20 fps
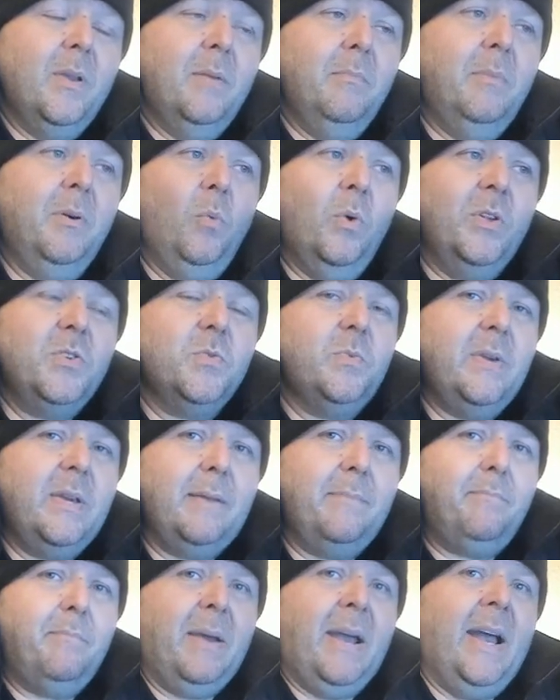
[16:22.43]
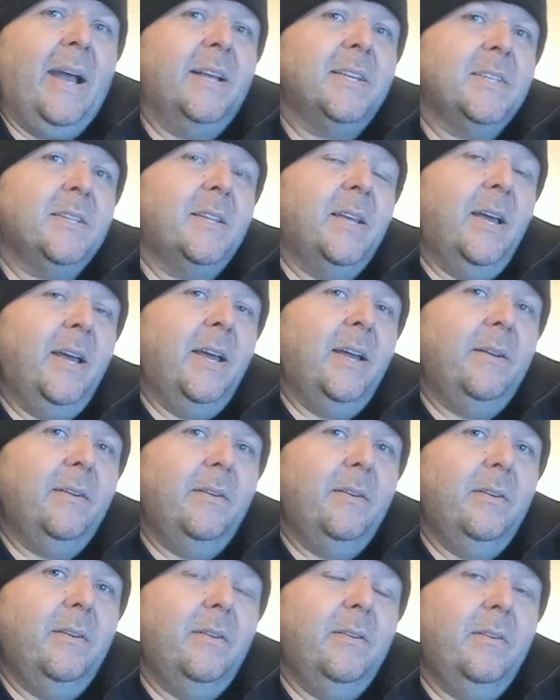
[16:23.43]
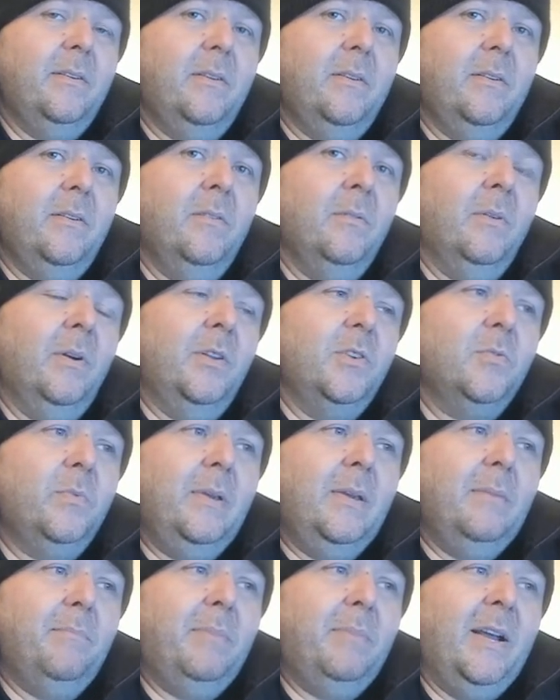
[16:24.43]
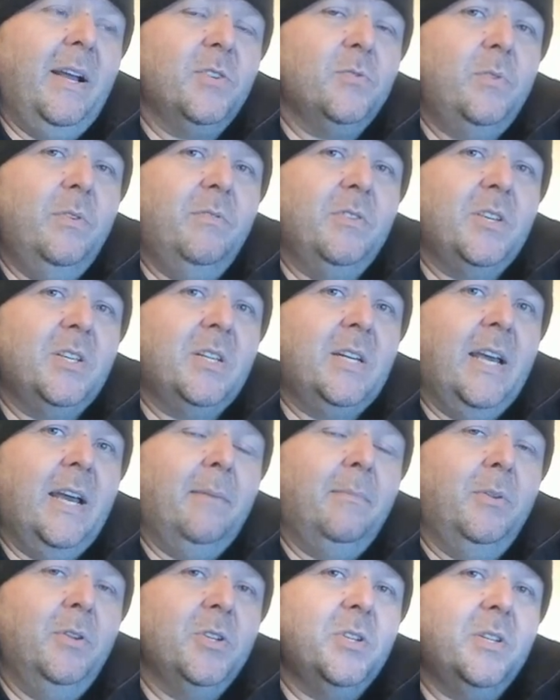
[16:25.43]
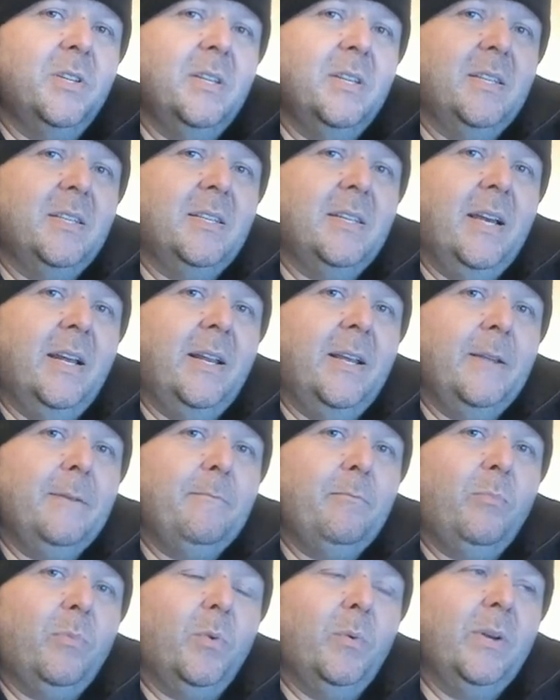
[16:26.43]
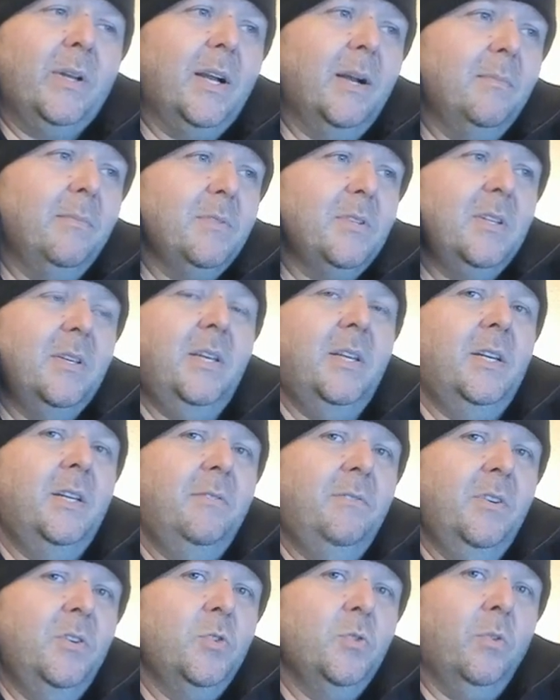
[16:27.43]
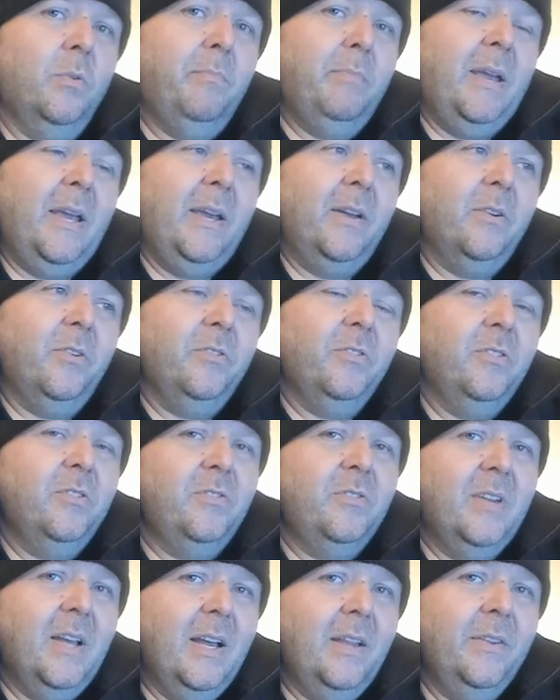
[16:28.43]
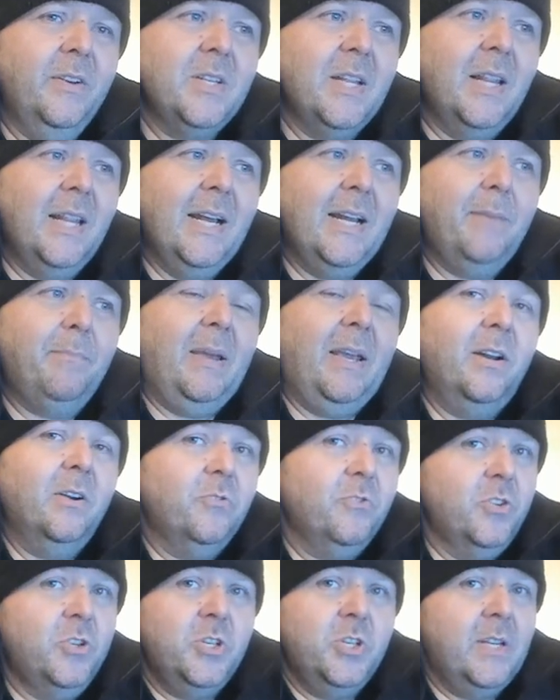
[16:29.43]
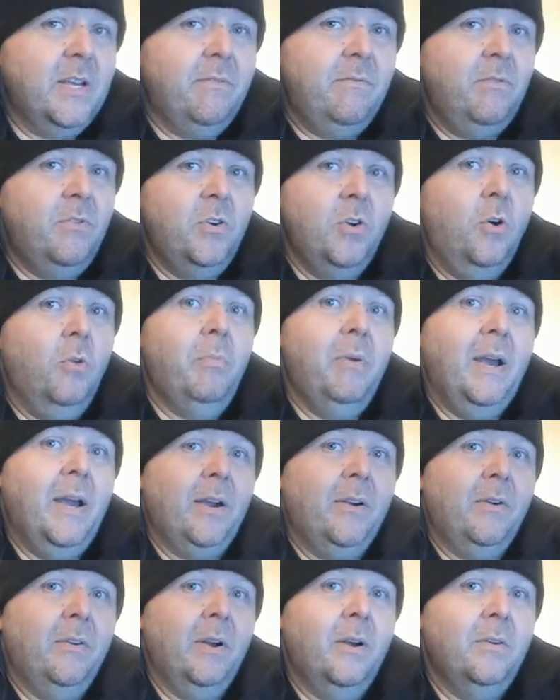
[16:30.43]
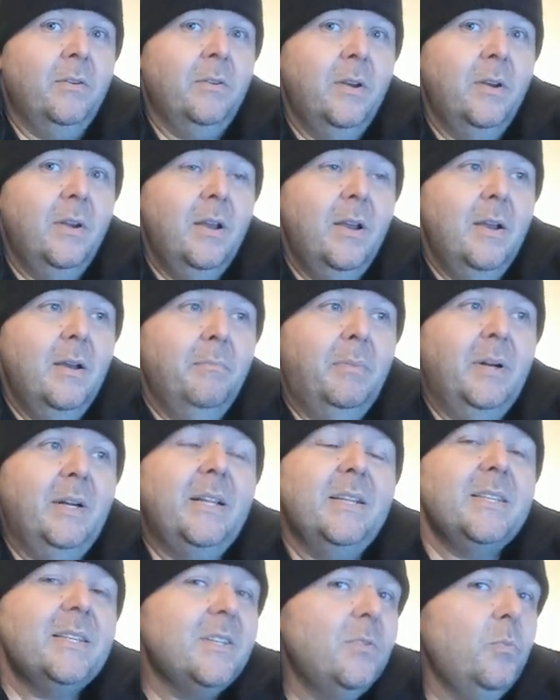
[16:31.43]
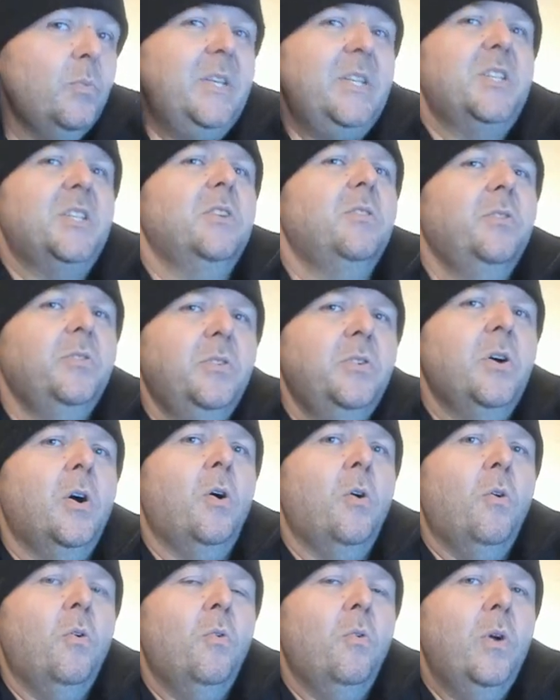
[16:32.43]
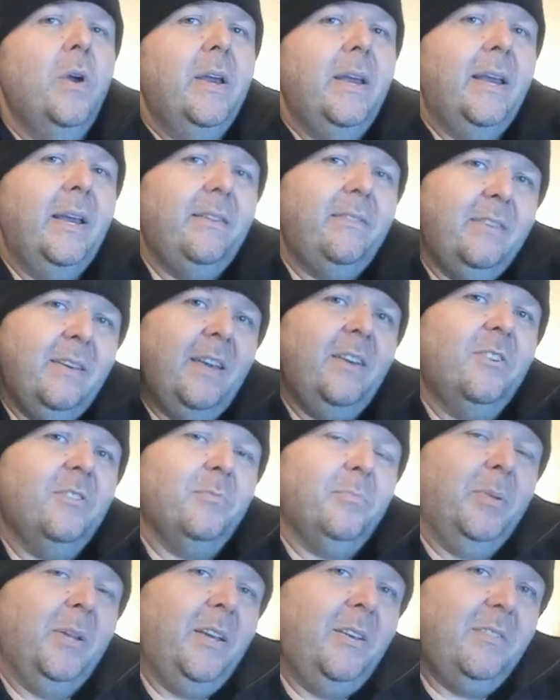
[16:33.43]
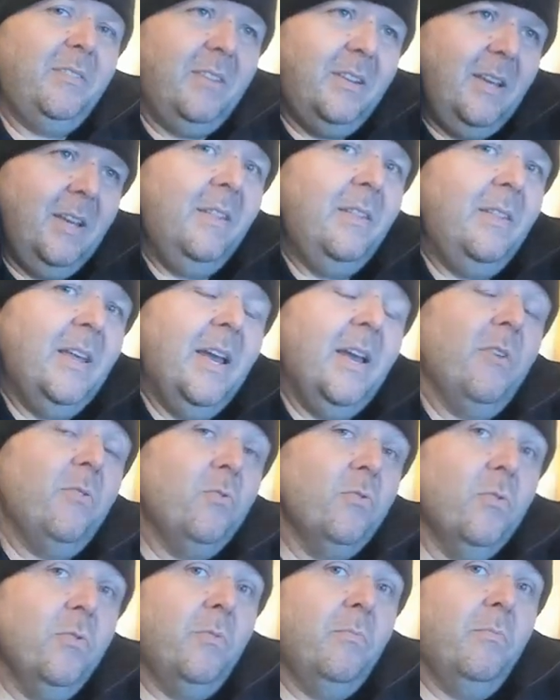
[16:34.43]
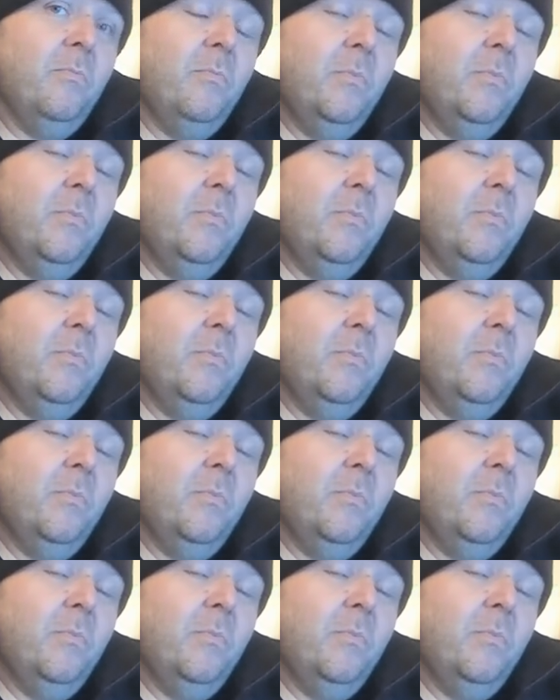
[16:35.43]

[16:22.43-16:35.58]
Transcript: But once we get past that, once we get past we've established the setting, when it comes to individual panels, there's not there's a lot of panels that just have no background, but it's we still know it takes place in that room.